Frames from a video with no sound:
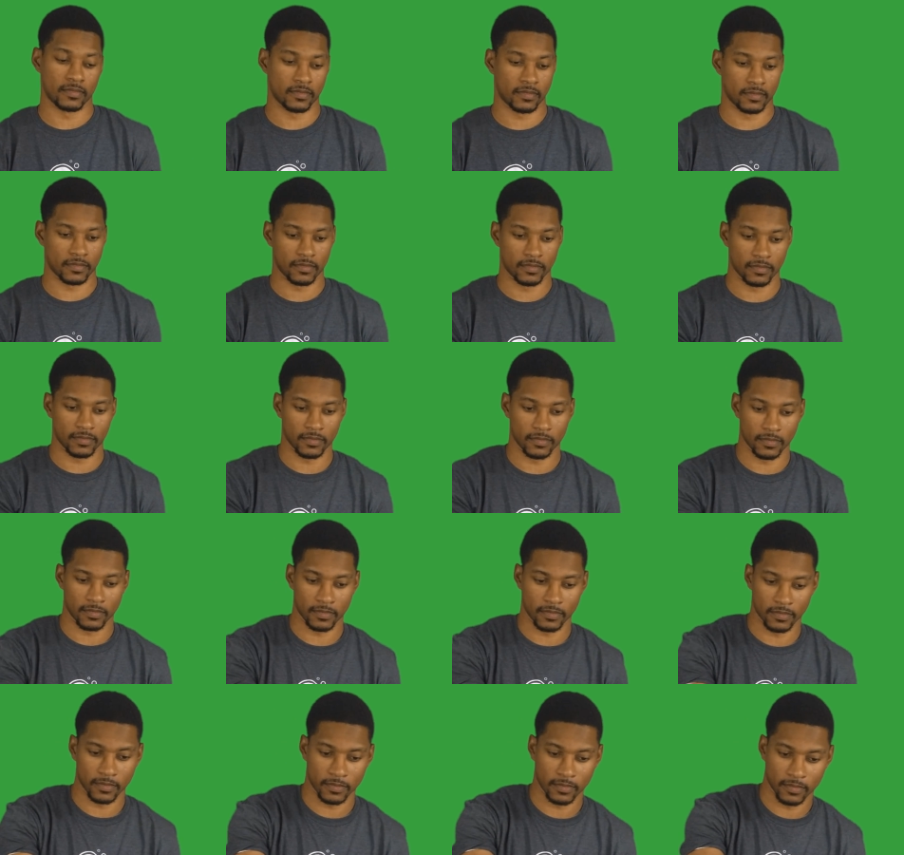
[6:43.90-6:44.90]

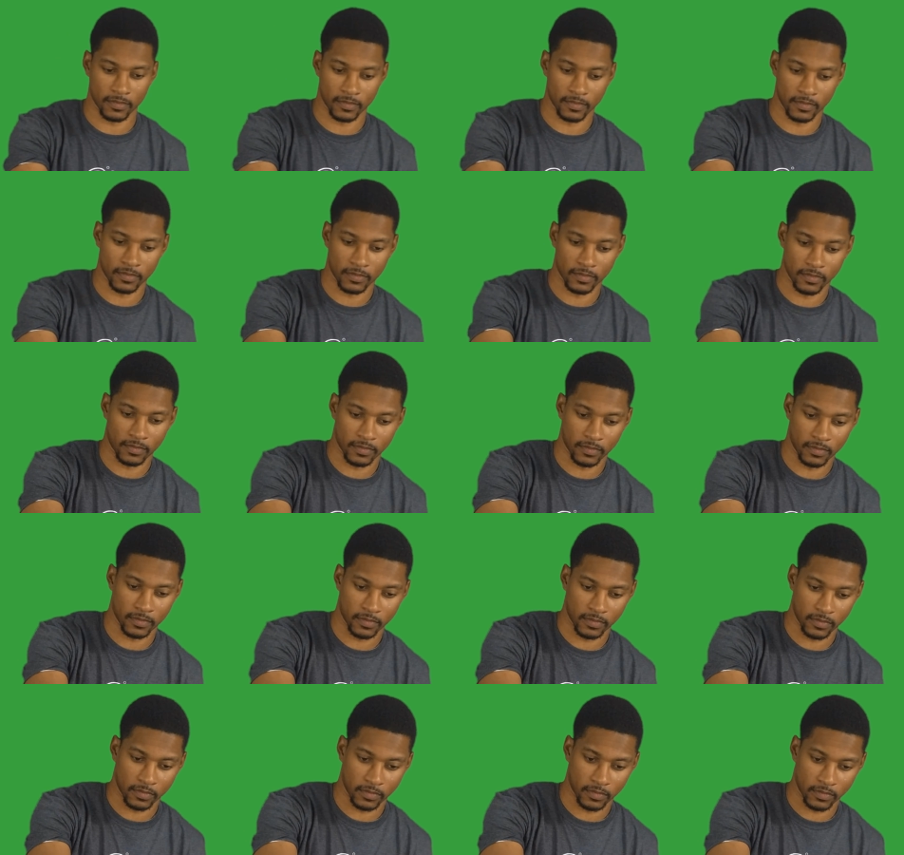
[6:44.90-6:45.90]

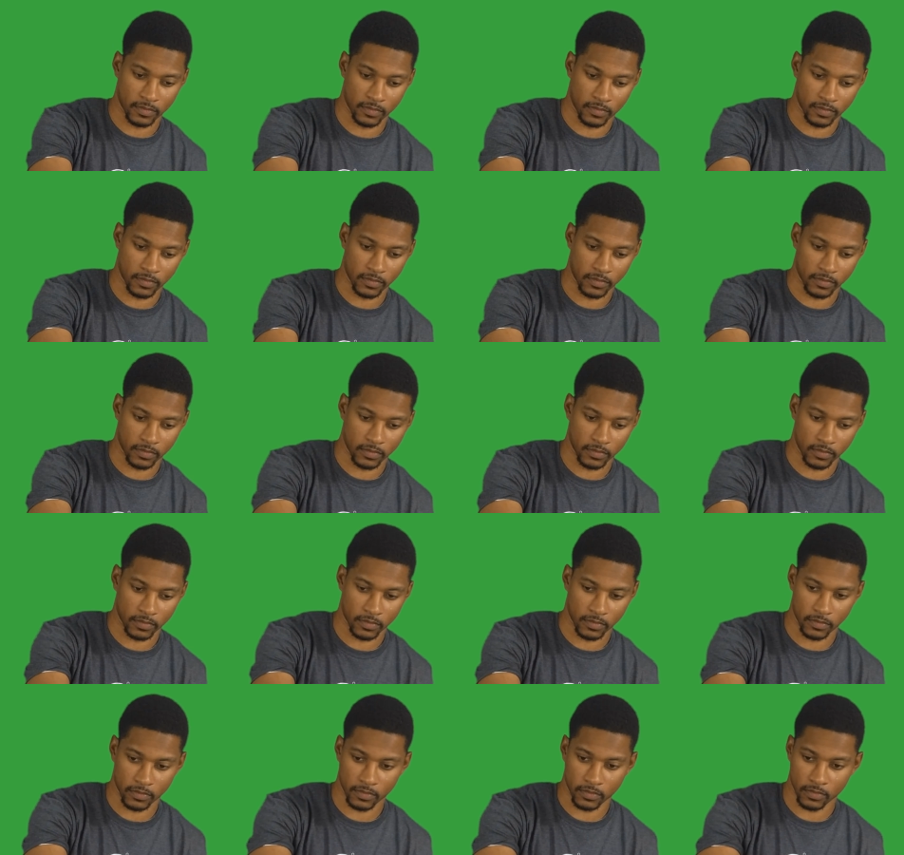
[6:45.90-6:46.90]

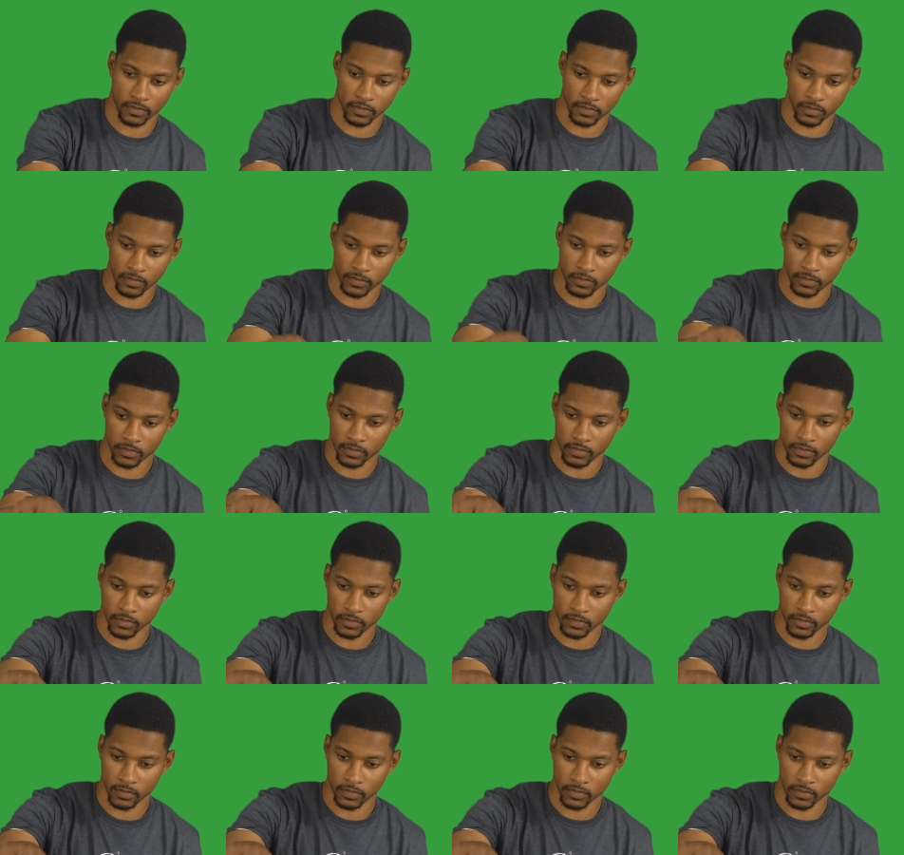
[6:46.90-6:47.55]
Nobody speaks.